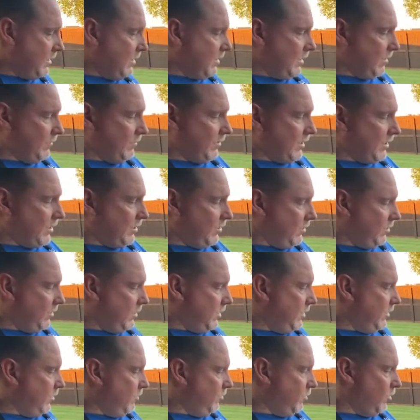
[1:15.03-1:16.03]
I've had it on
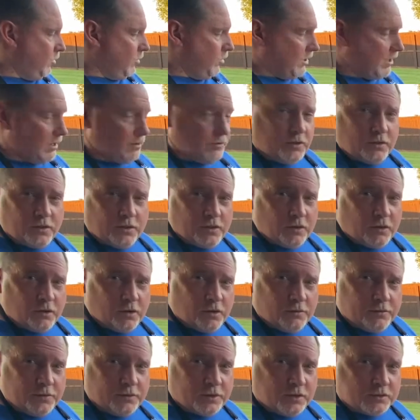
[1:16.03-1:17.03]
here, burned everything
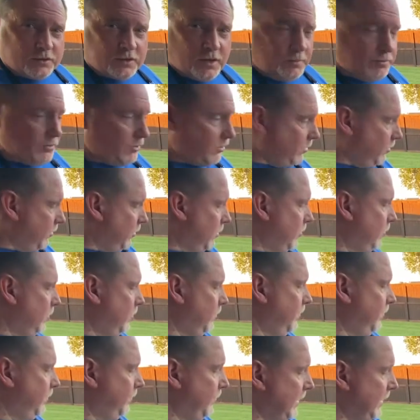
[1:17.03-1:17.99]
off the top of the griddle,